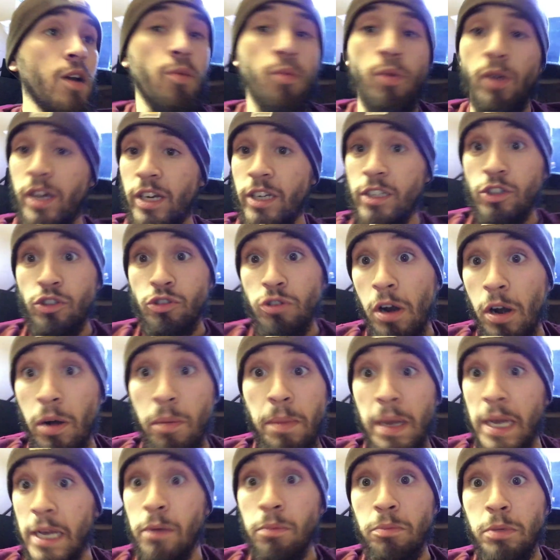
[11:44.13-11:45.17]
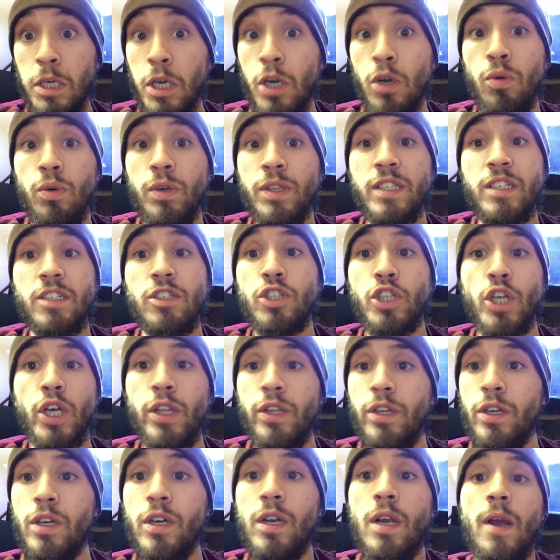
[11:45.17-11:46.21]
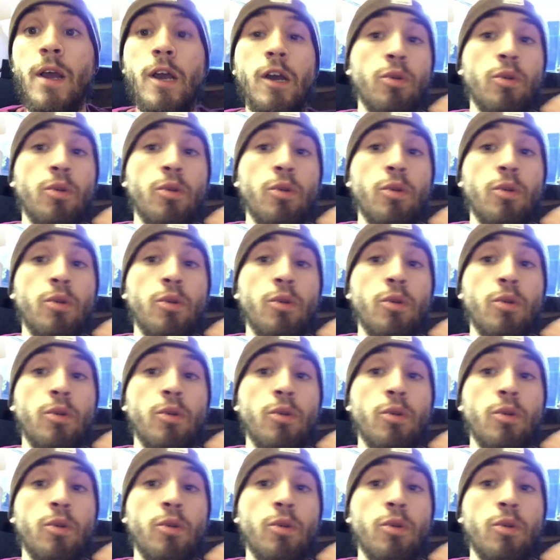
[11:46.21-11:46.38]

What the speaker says: We're going to try to make them go with each other.